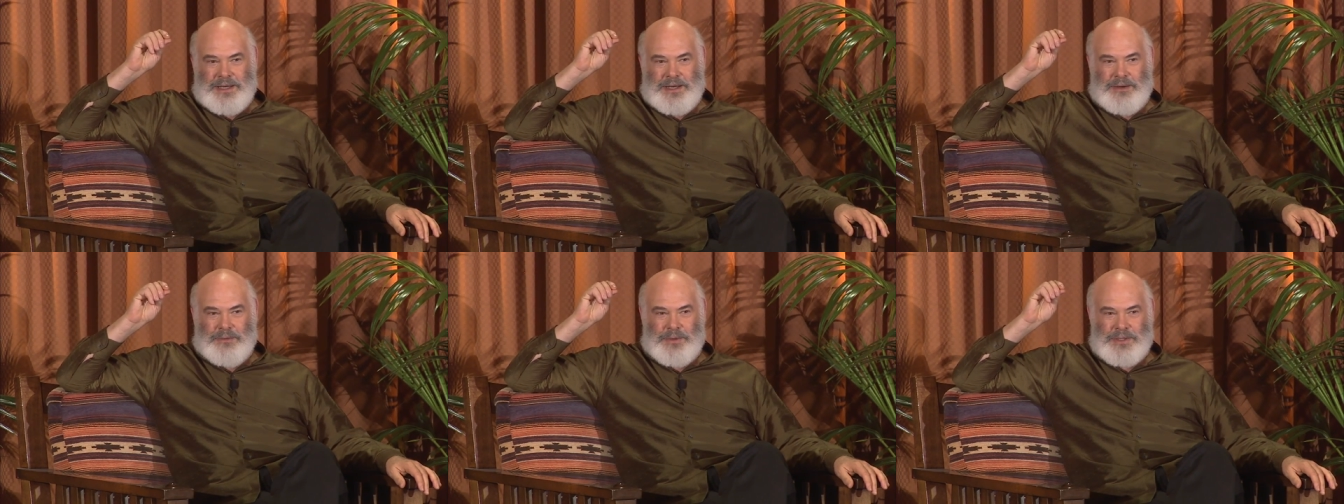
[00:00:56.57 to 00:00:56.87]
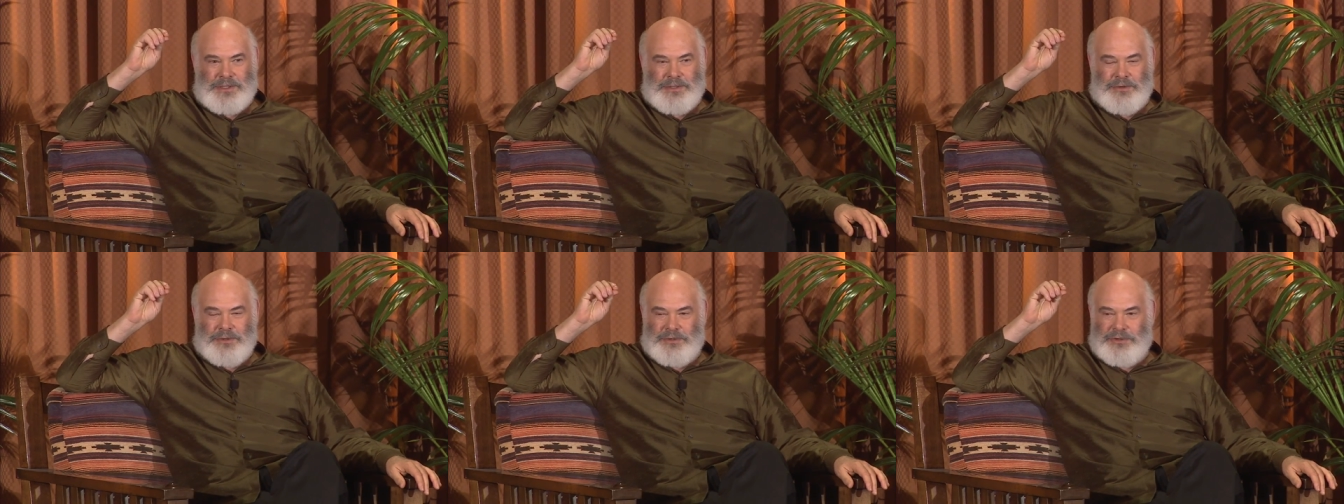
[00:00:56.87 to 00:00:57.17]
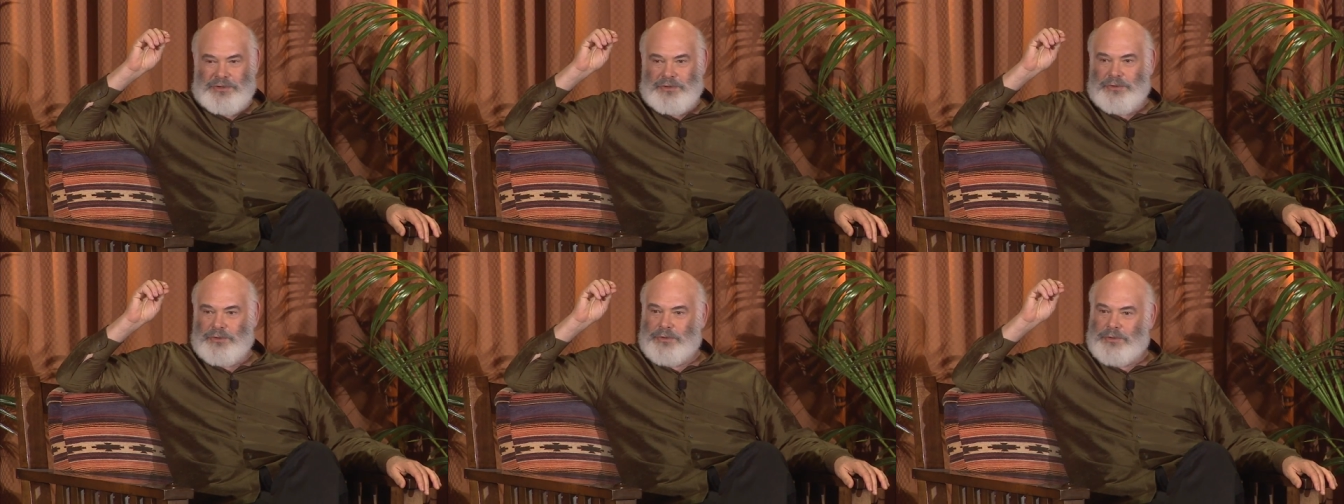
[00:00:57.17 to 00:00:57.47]
what's called
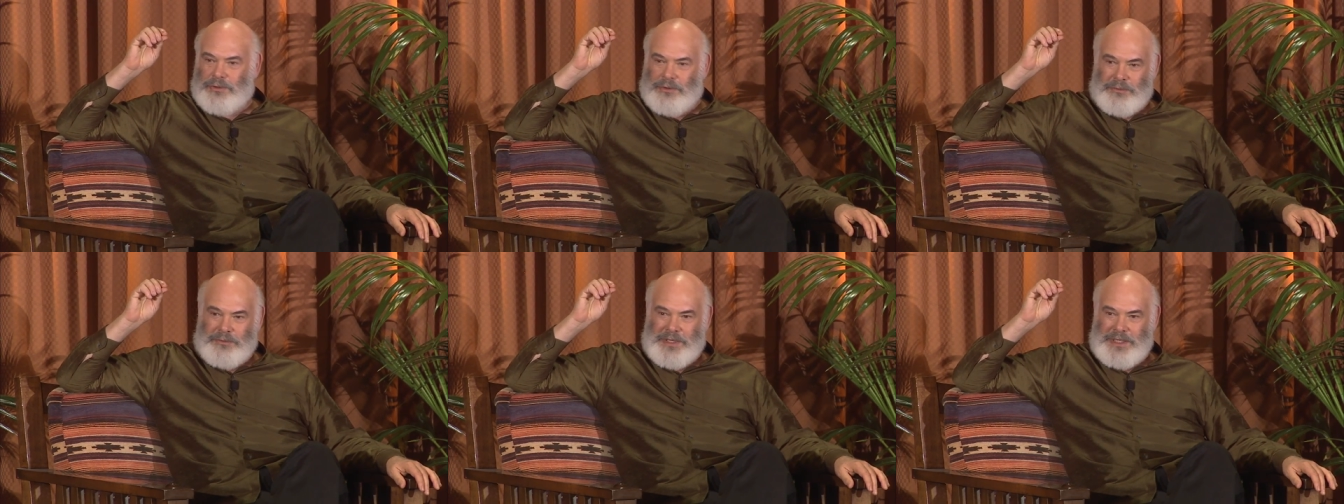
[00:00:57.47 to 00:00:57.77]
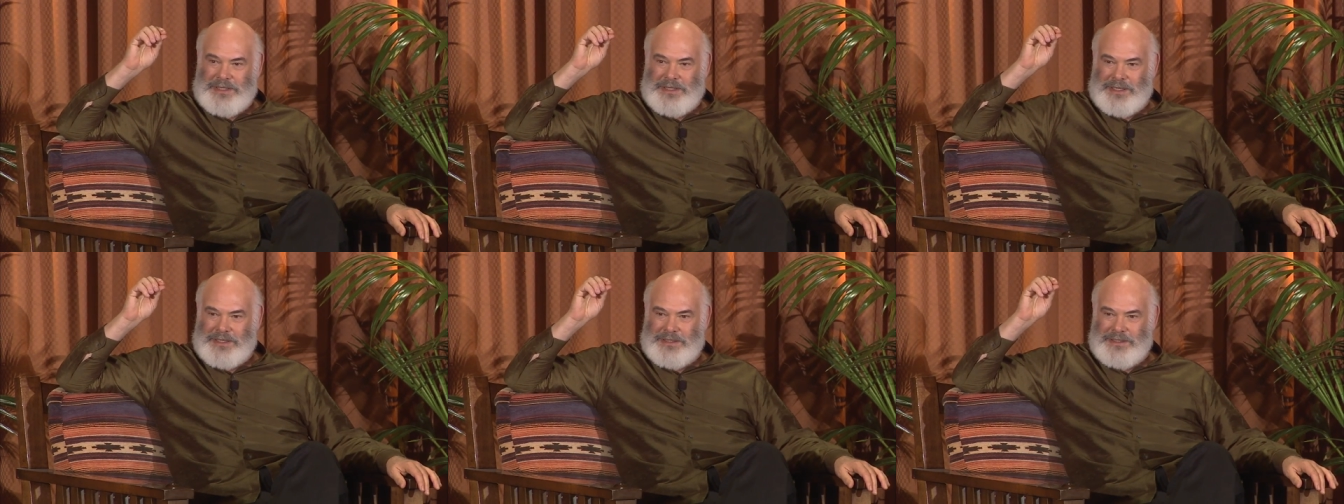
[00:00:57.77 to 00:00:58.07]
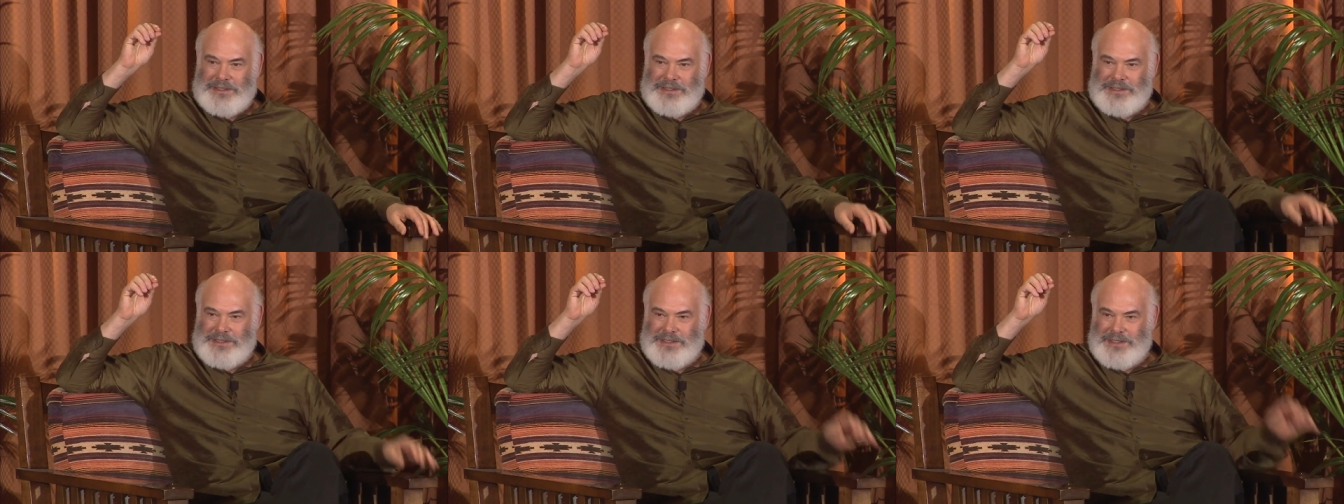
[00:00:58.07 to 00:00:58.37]
neural
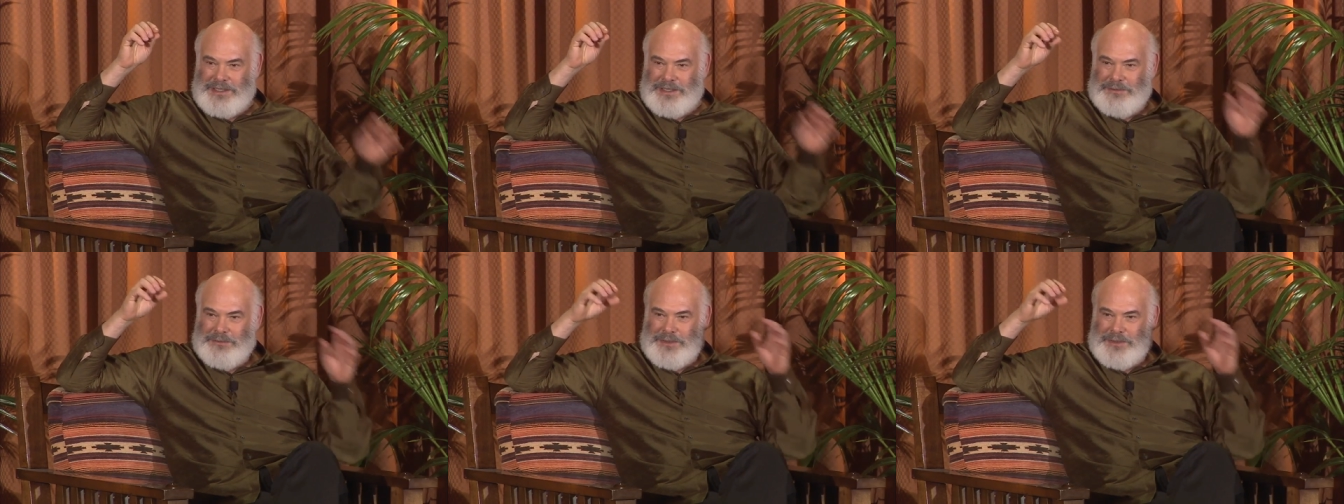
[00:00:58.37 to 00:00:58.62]
redundancy,